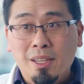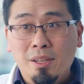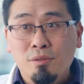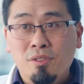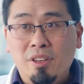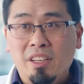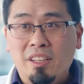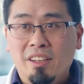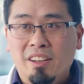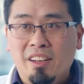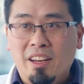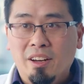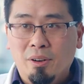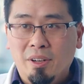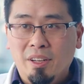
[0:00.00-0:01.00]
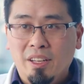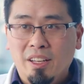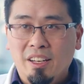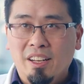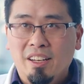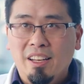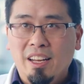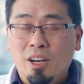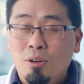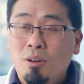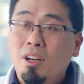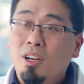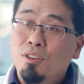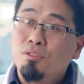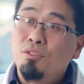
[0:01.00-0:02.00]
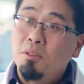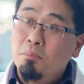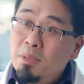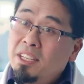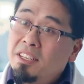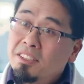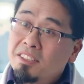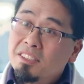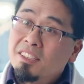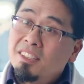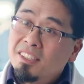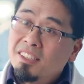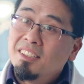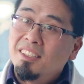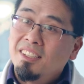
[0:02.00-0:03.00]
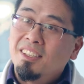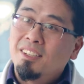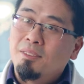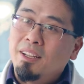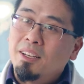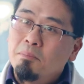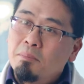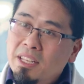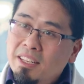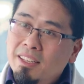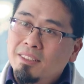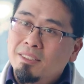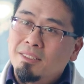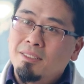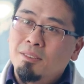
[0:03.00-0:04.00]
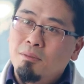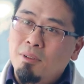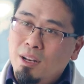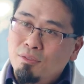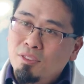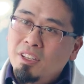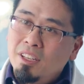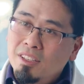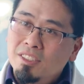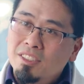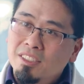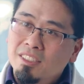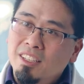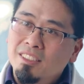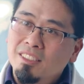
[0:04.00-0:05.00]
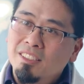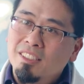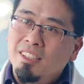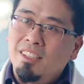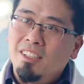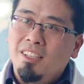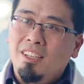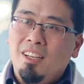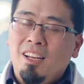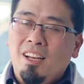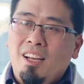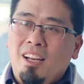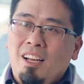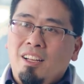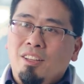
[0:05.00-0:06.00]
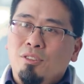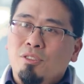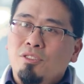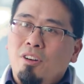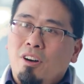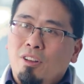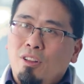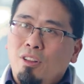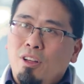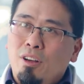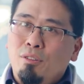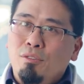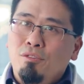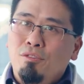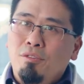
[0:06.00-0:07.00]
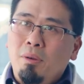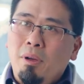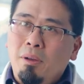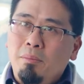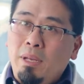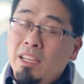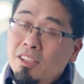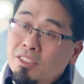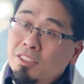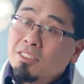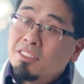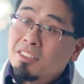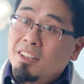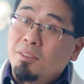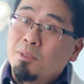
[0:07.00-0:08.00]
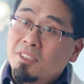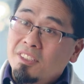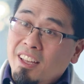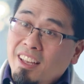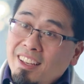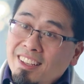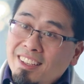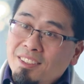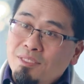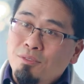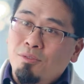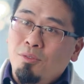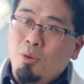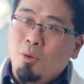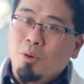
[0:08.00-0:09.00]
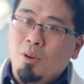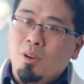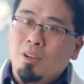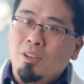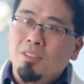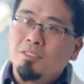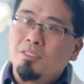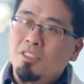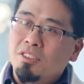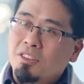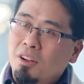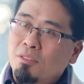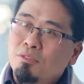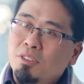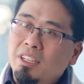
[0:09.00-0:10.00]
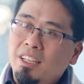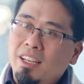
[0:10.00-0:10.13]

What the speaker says: live in an era of immediacy, right? Immediate gratification, and there's not a lot of patience, I would say, for discovery.